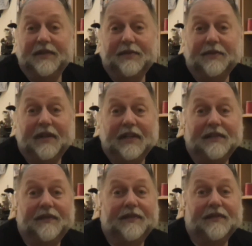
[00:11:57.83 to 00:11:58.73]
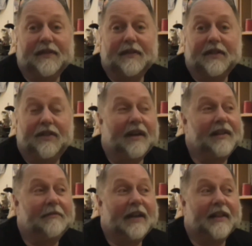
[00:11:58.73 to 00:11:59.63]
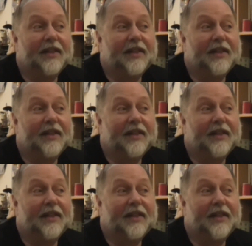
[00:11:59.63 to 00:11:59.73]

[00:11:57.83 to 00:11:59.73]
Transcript: It was organised for, I think we had